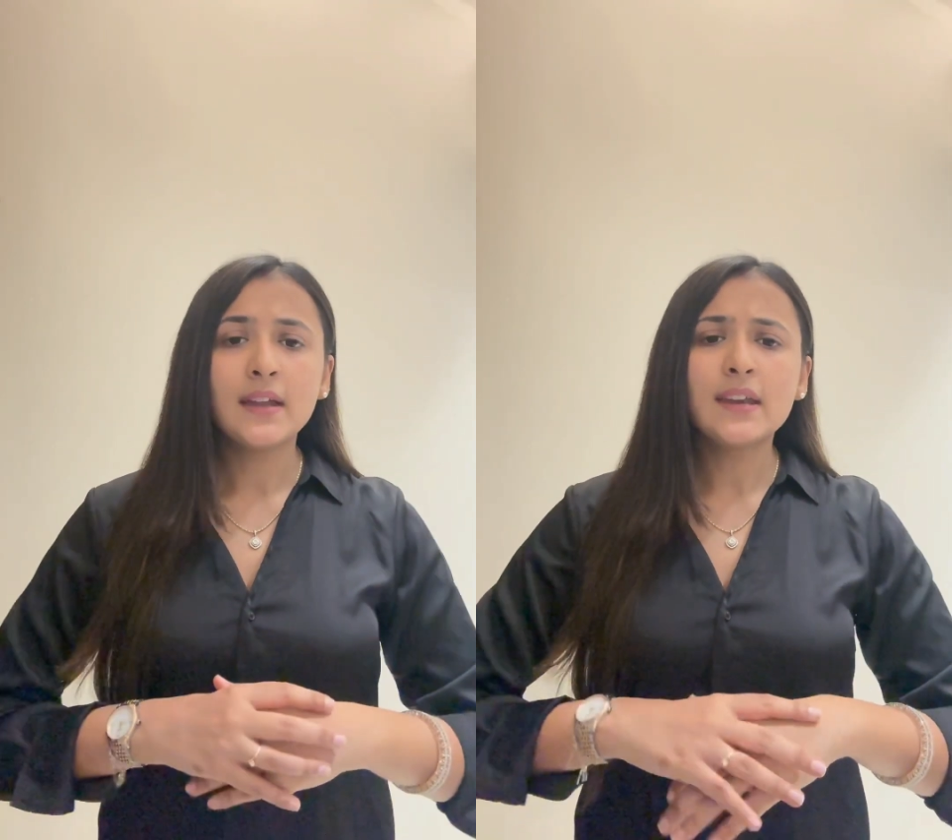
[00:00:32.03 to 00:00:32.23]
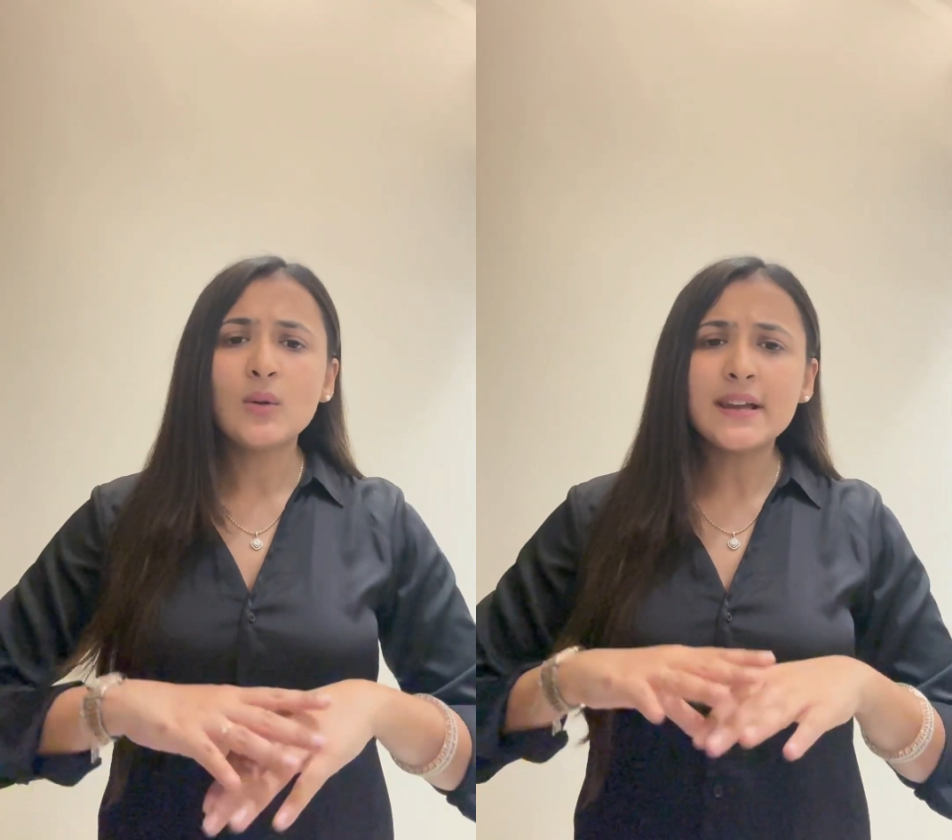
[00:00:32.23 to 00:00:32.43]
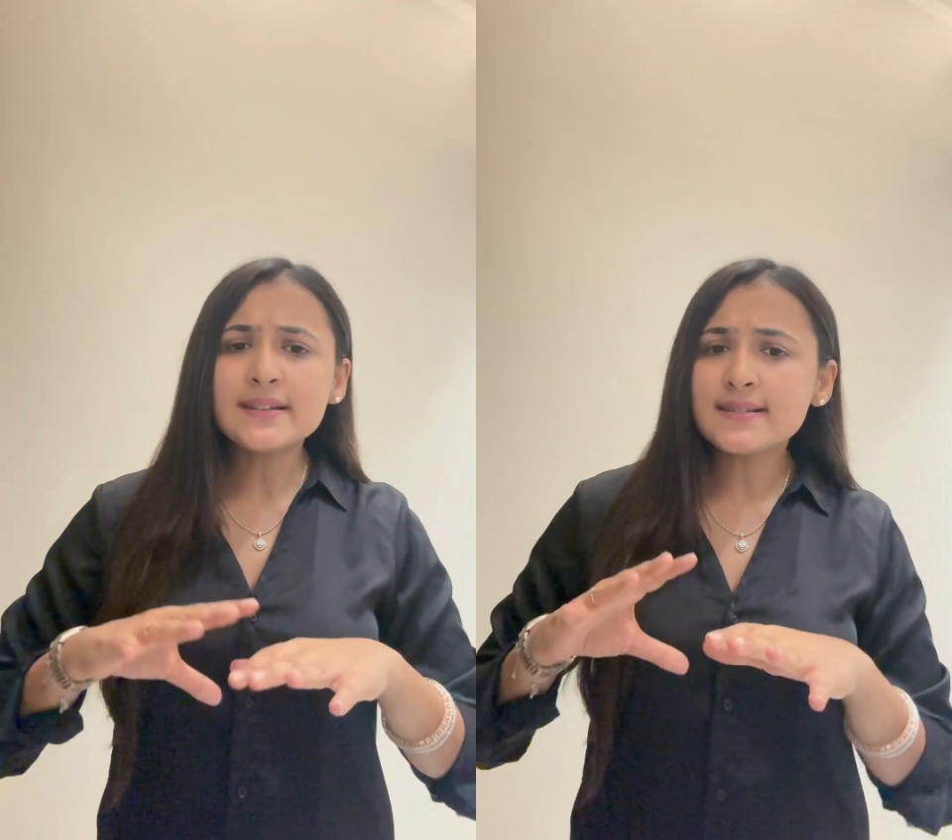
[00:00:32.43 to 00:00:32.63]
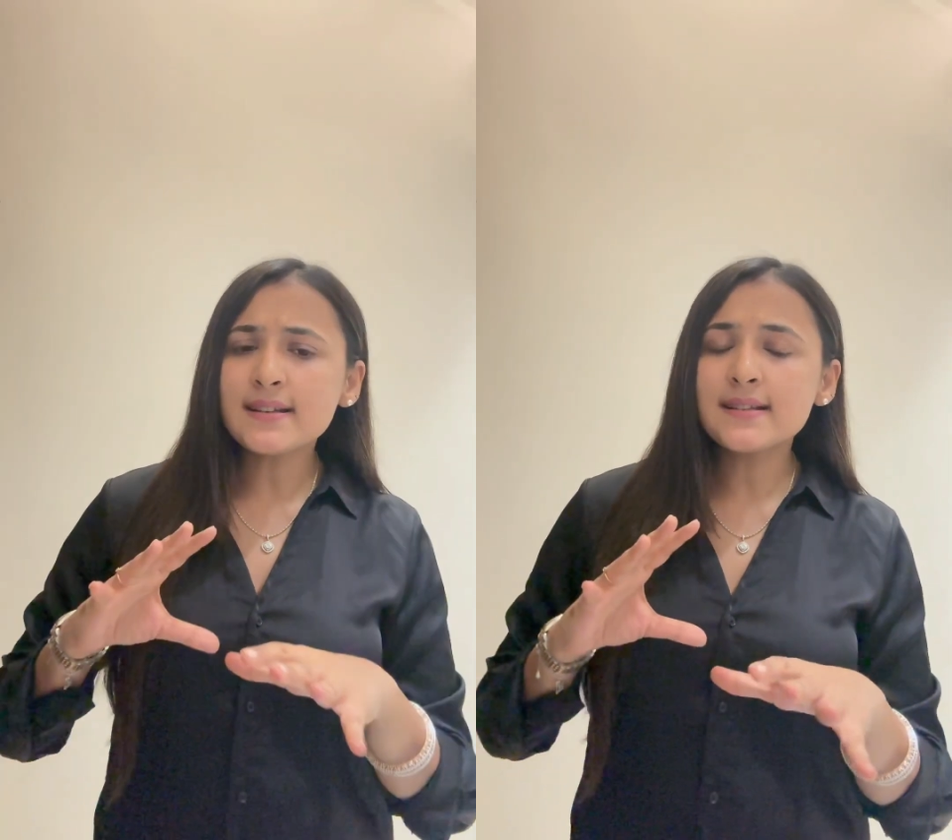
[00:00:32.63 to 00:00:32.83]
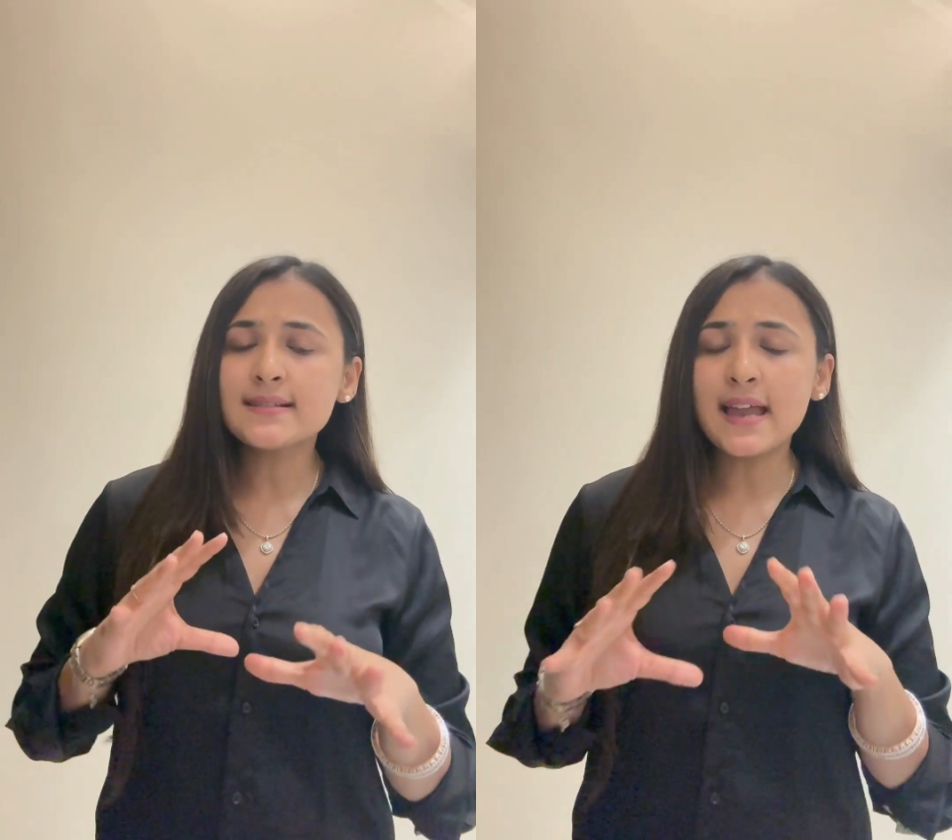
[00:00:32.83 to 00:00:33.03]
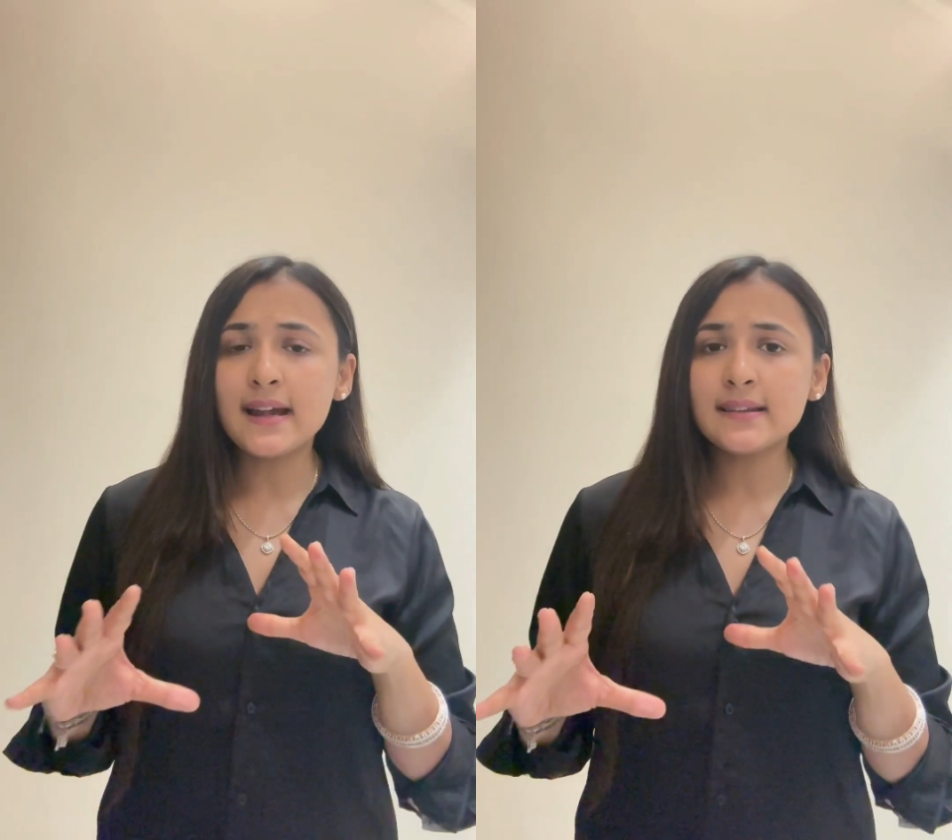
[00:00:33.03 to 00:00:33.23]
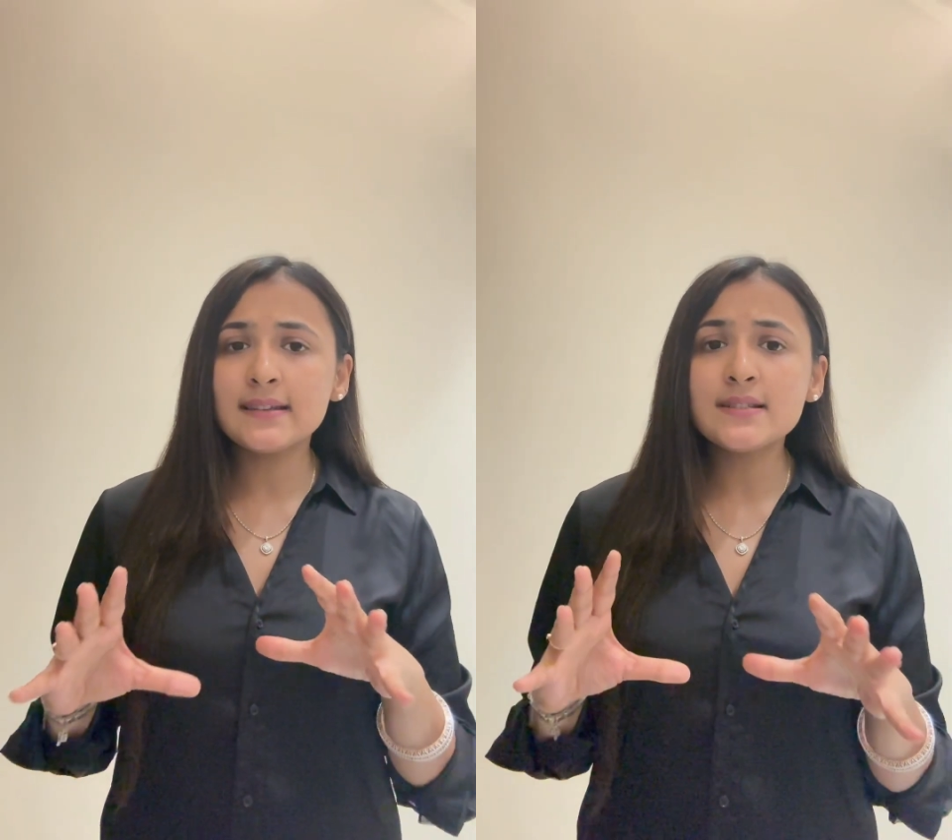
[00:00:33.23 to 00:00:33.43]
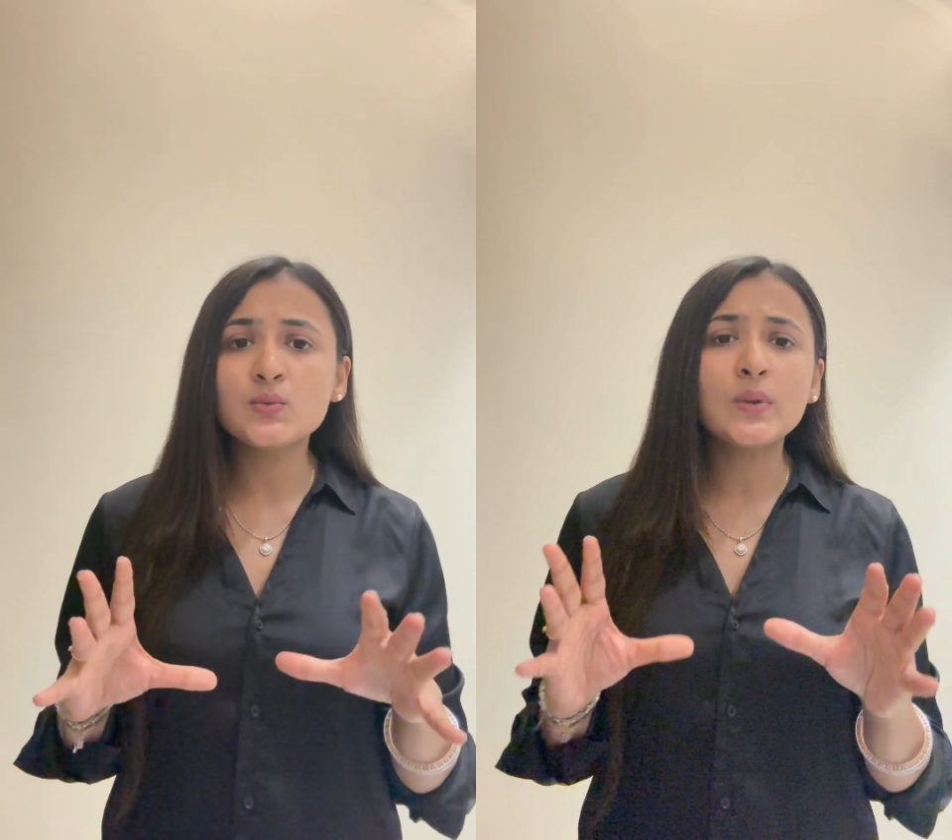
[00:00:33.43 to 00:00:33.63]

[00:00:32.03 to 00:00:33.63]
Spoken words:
Now, let us understand this